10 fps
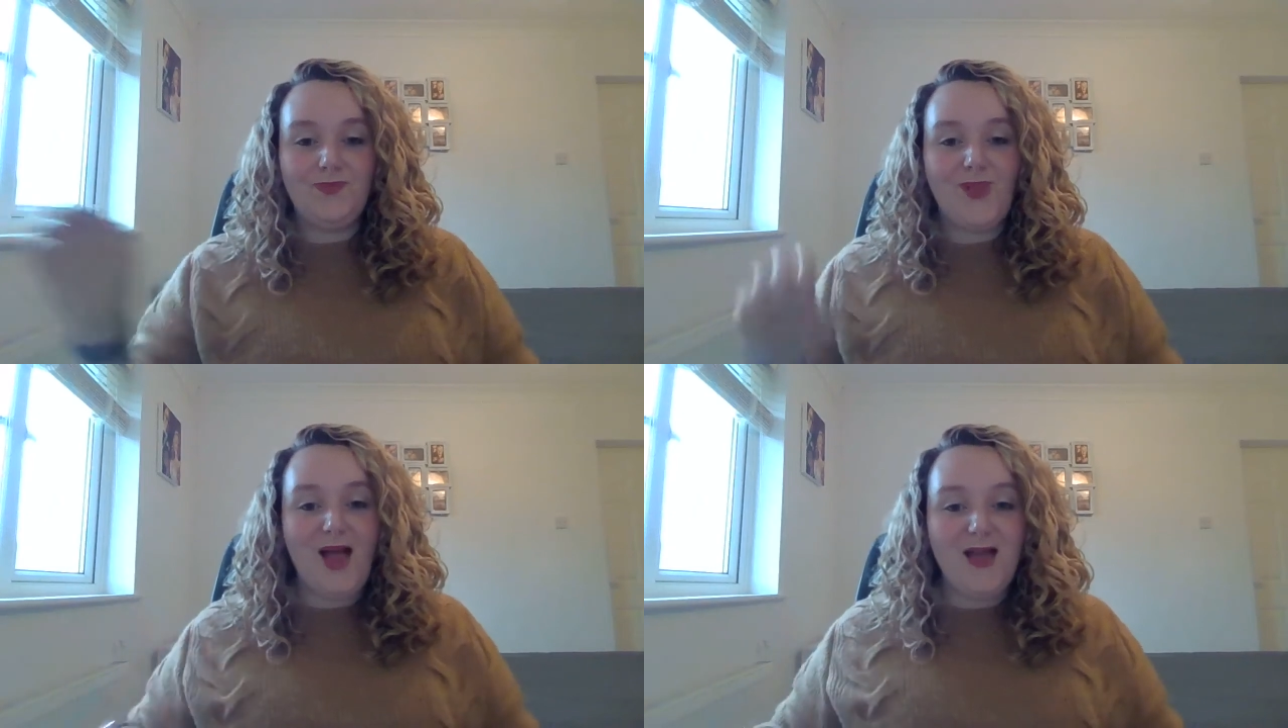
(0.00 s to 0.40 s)

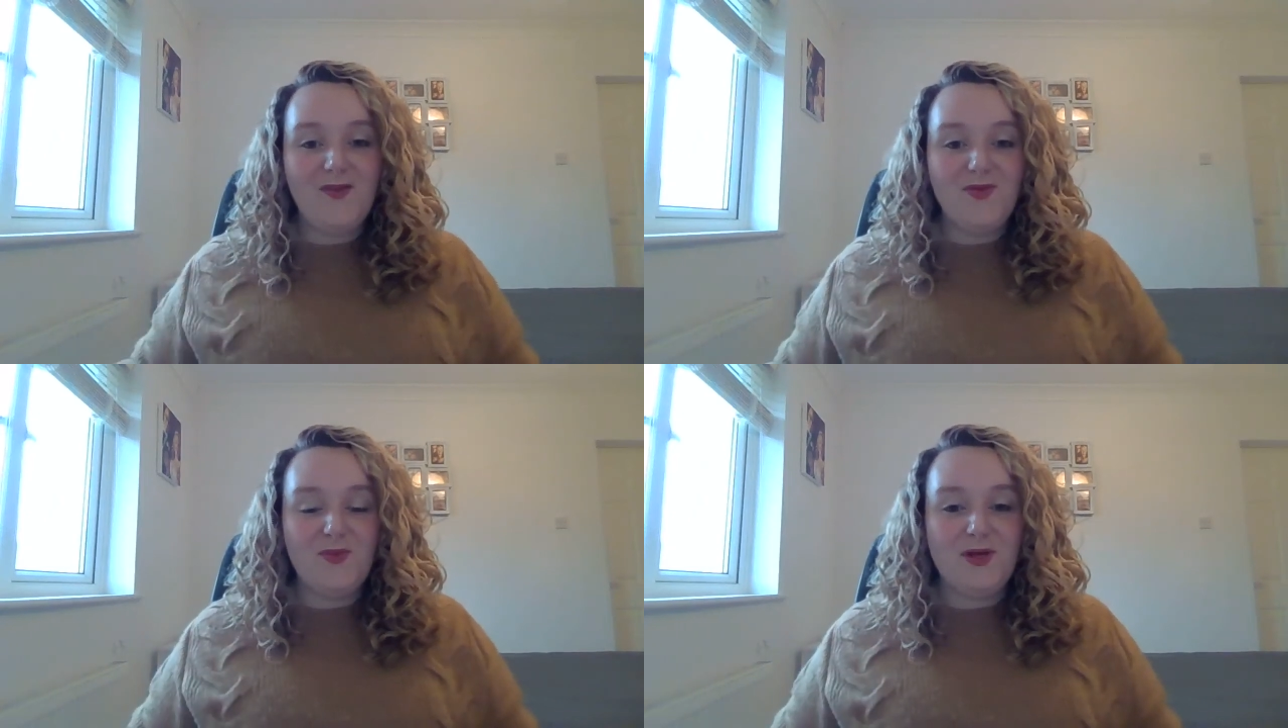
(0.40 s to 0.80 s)
Hi
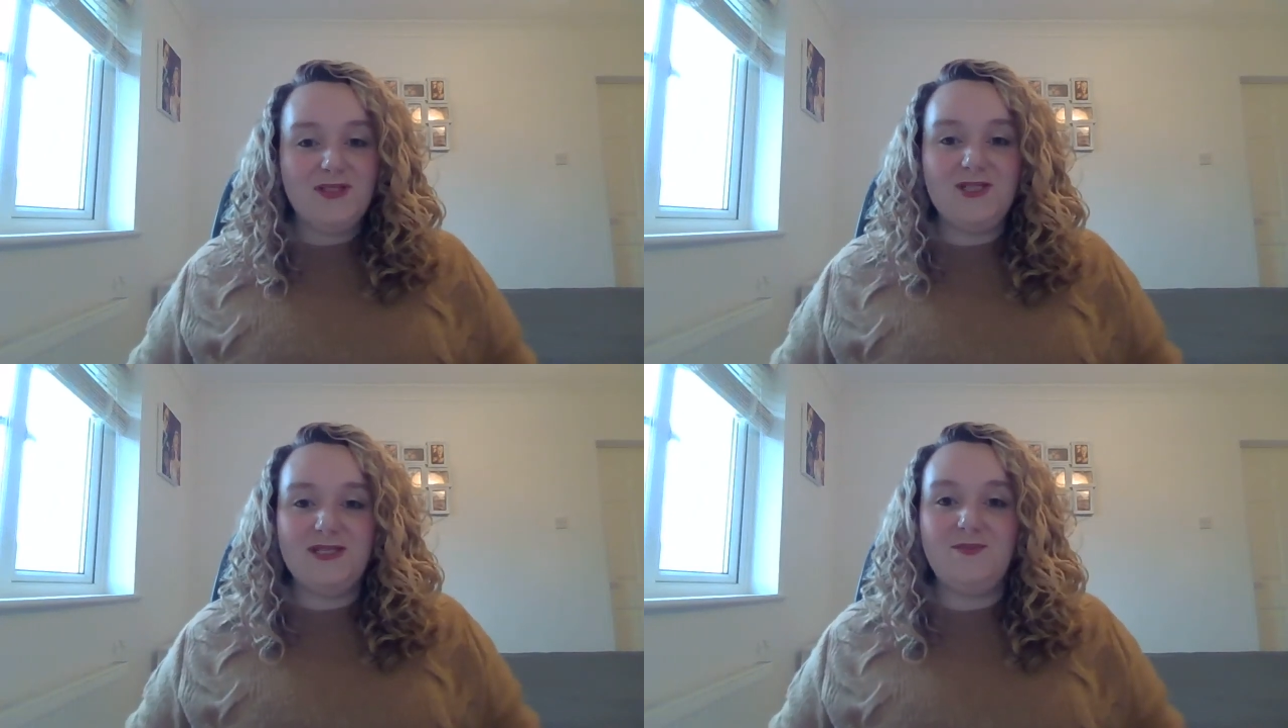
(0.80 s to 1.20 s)

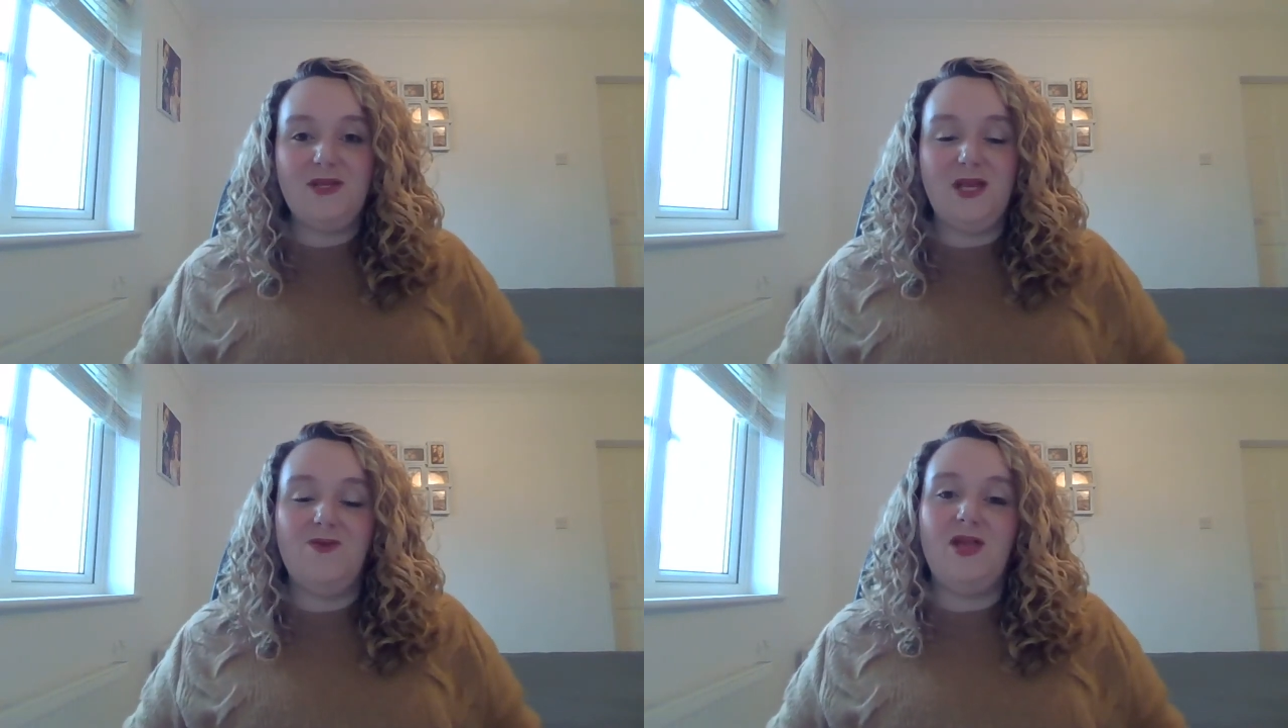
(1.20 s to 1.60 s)
everyone, Jasmine
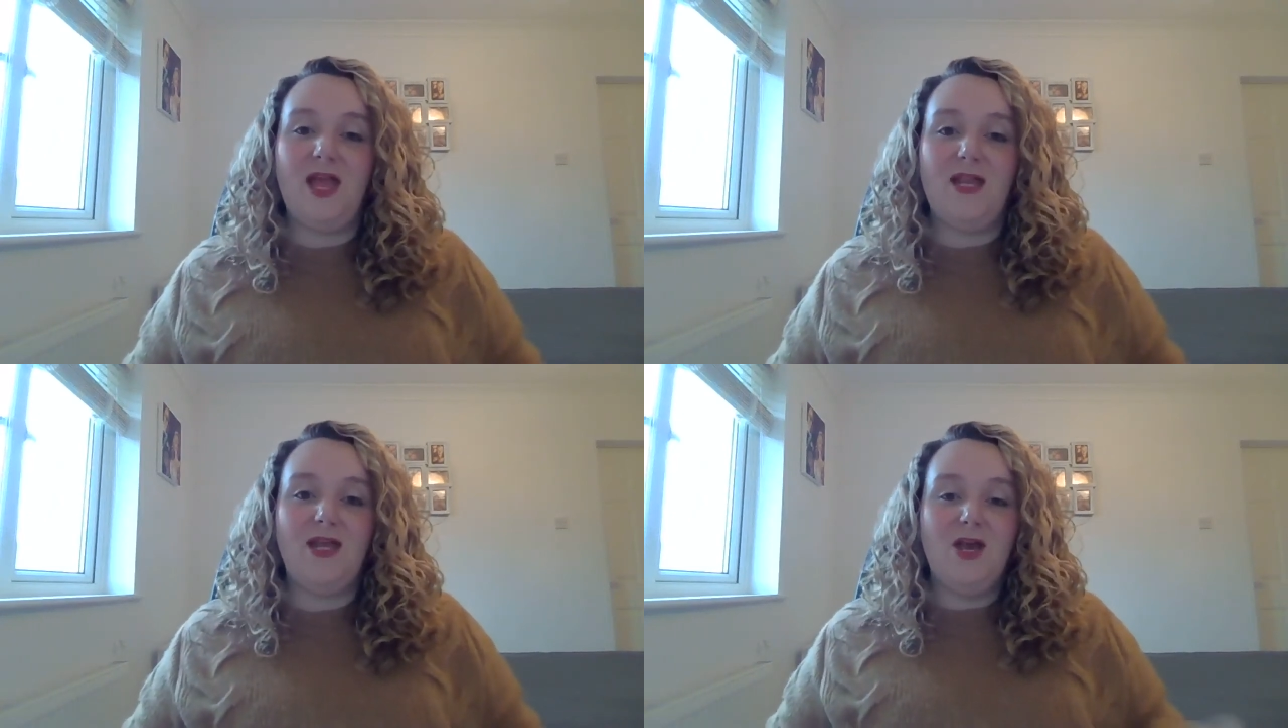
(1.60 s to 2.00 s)
here
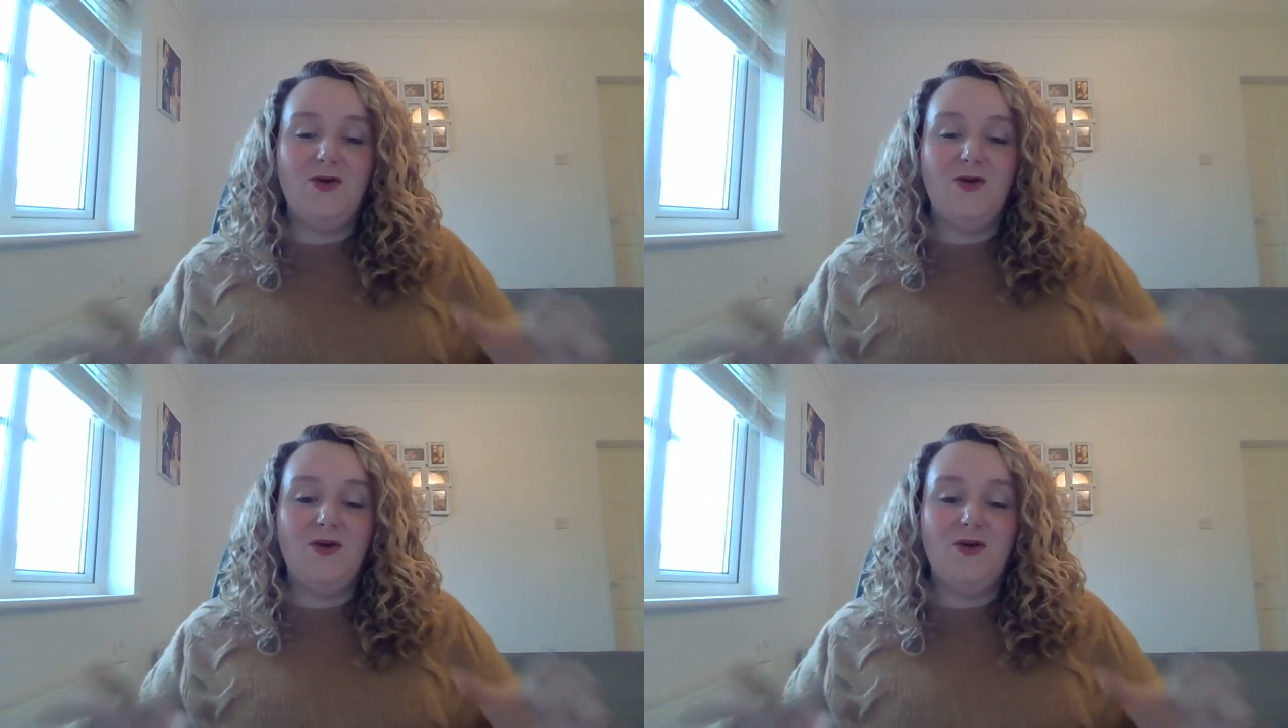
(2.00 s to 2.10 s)
again